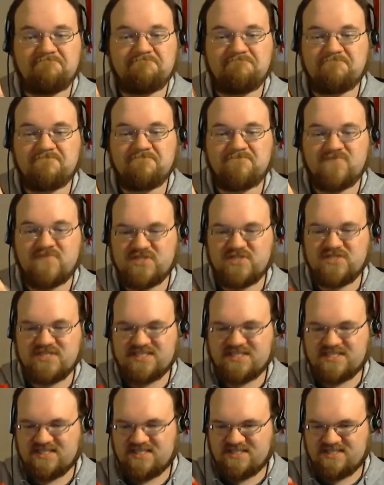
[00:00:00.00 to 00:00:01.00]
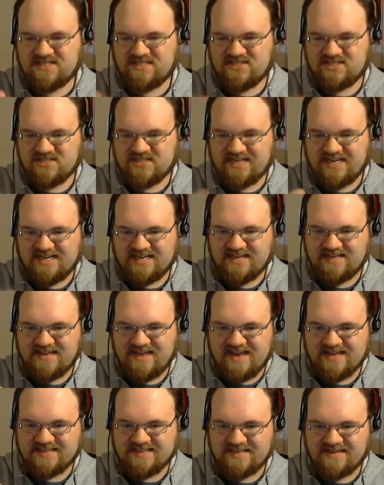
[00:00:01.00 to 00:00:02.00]
which is, it just kind of
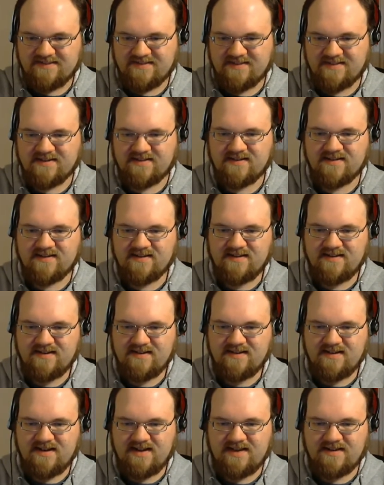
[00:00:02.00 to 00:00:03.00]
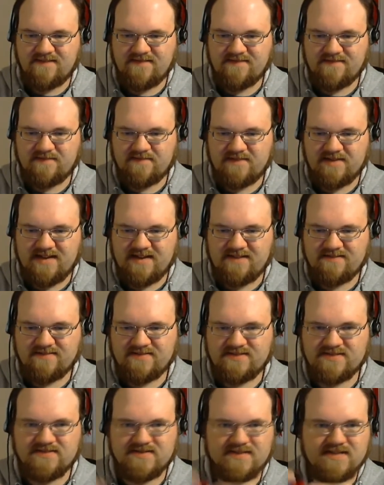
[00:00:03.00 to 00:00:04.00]
hangs out there, and you flip it out
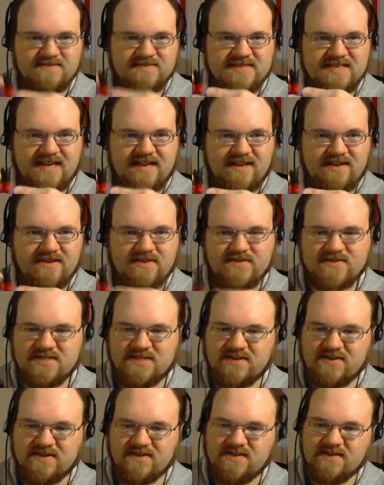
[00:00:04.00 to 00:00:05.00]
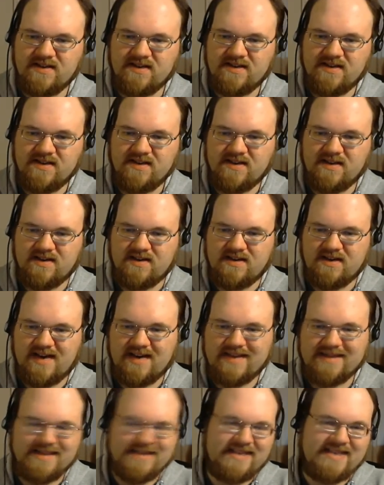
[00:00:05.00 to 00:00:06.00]
so it comes out of the nose cone. I
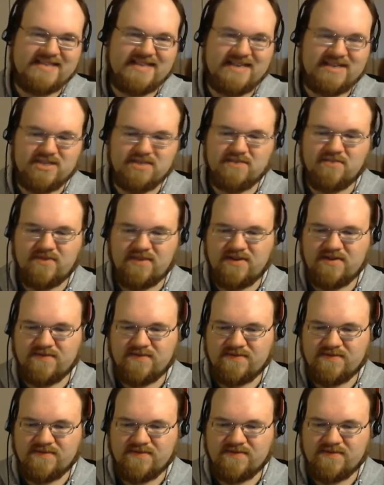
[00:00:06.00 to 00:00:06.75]
think that's actually pretty cool.